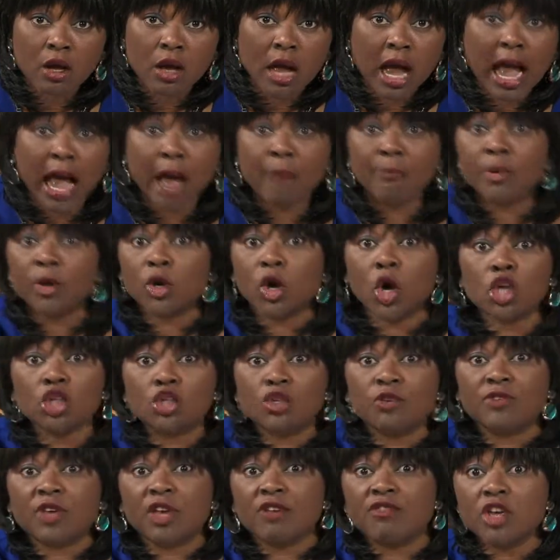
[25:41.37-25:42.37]
And because
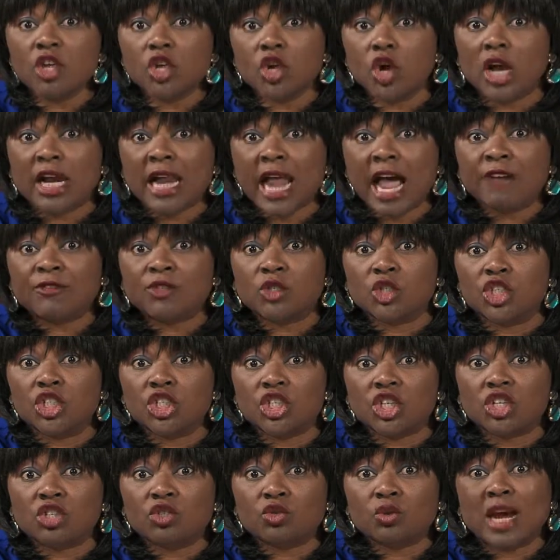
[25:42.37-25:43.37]
you've given your life to
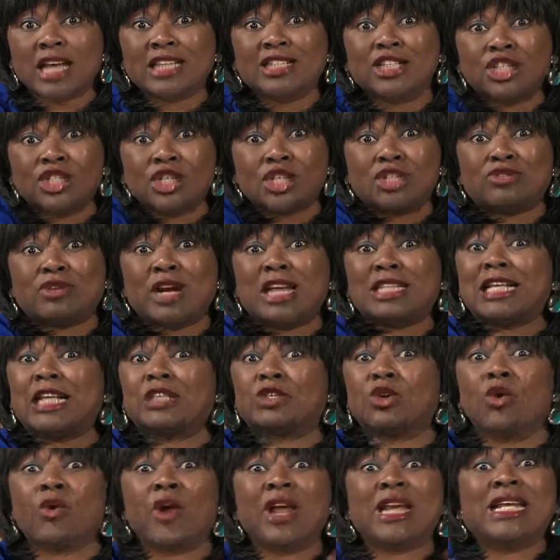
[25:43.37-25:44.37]
Jesus Christ, Jesus Christ has
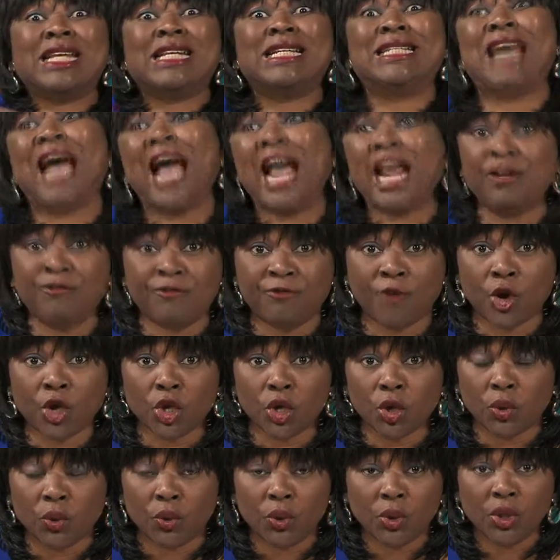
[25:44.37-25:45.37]
already died for
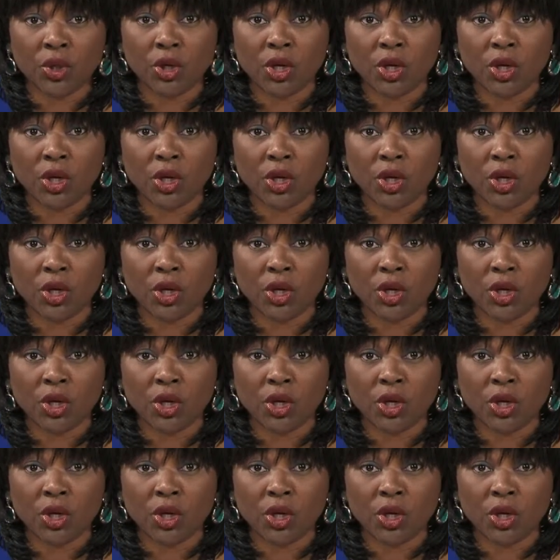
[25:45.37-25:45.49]
you.